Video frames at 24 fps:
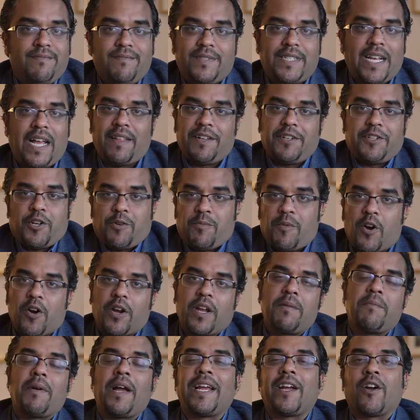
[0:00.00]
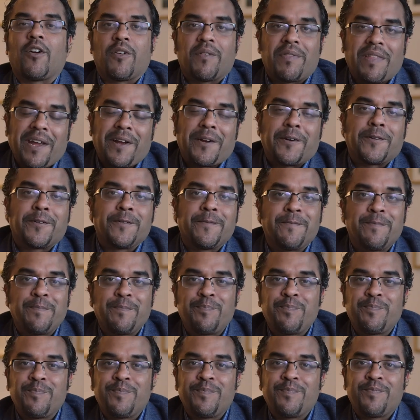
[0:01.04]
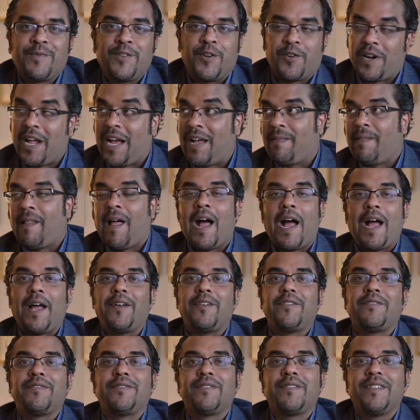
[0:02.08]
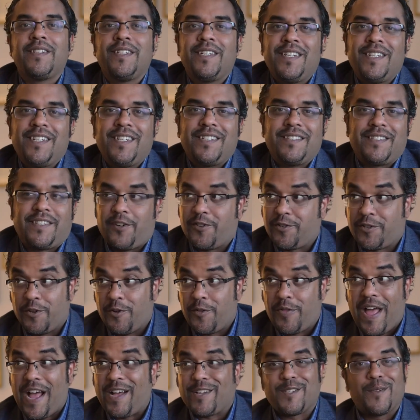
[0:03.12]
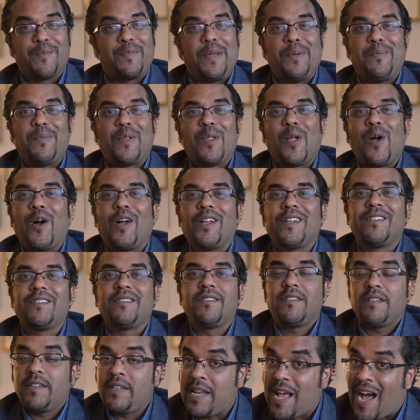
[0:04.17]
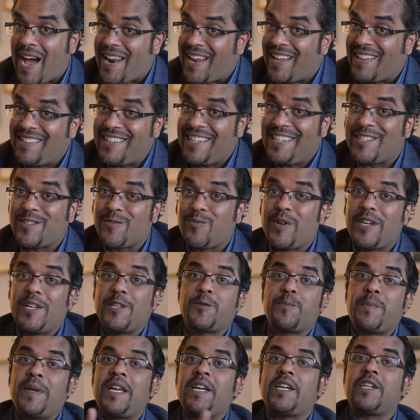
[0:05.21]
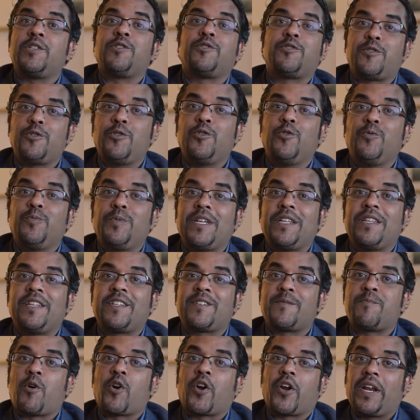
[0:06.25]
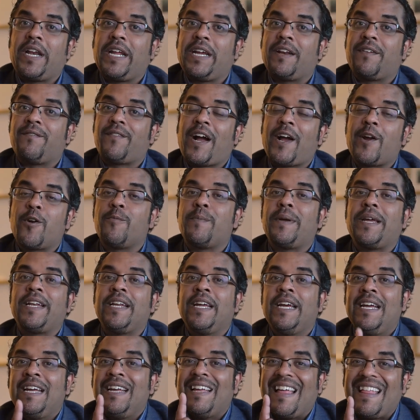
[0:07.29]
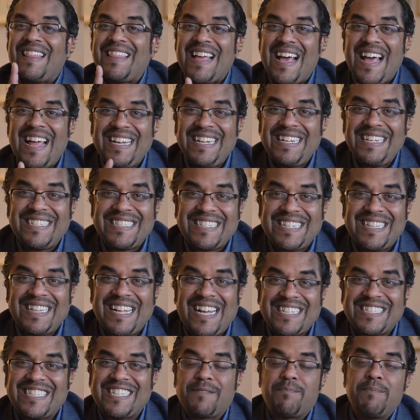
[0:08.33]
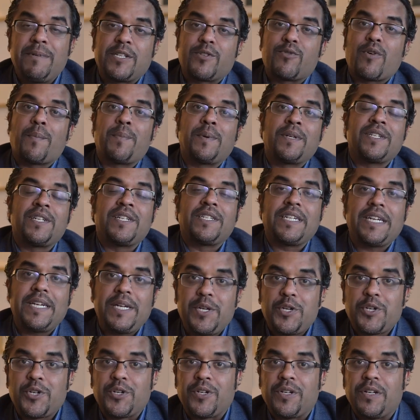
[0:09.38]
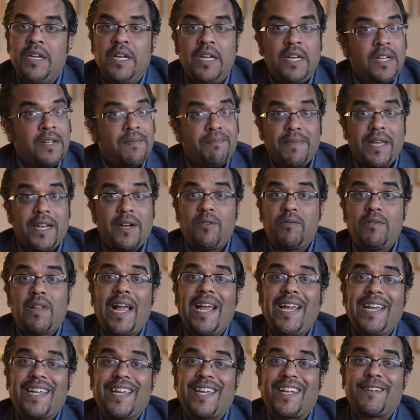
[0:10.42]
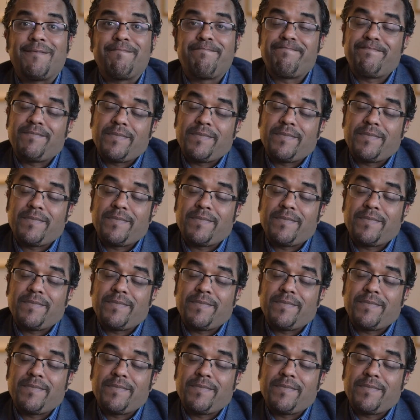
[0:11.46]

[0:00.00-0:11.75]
Sally, Joe, Mark, and Mike aren't there. You're not live. There's no 1,000 people on, not at least when it's being consumed in its marketing environment, and that is classic misrepresentation. They don't like it.